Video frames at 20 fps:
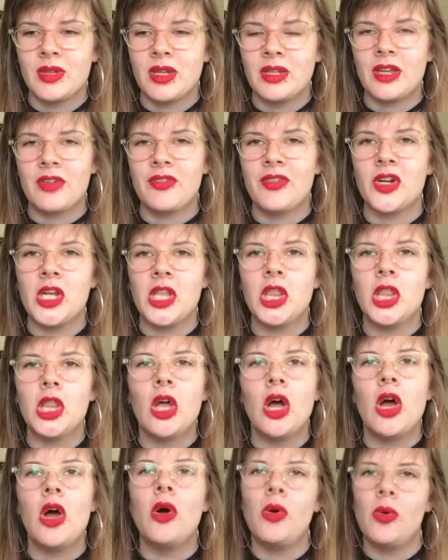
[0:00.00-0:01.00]
very
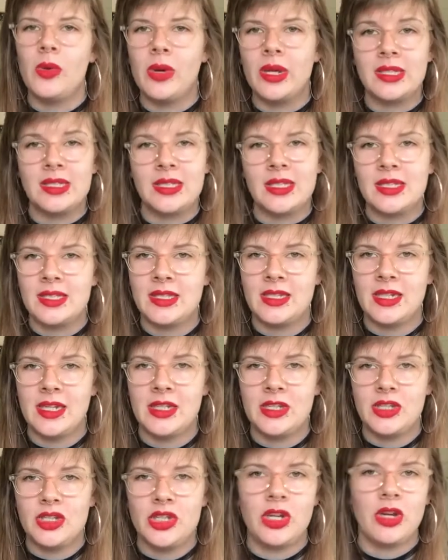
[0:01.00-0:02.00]
low
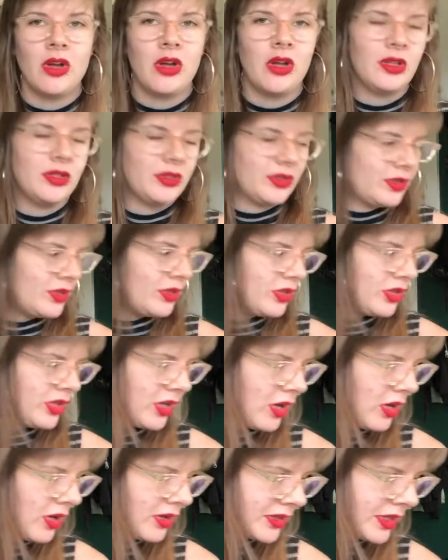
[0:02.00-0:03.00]
existence. She calls
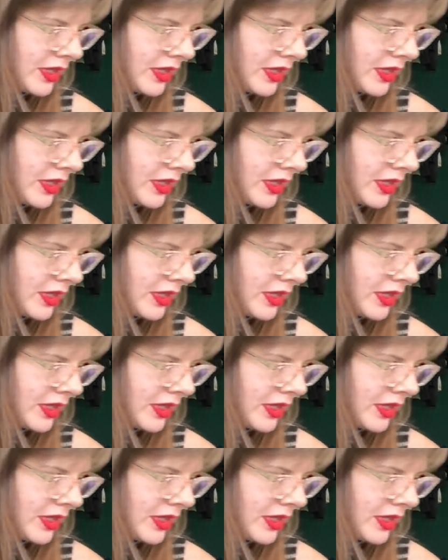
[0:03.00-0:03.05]
it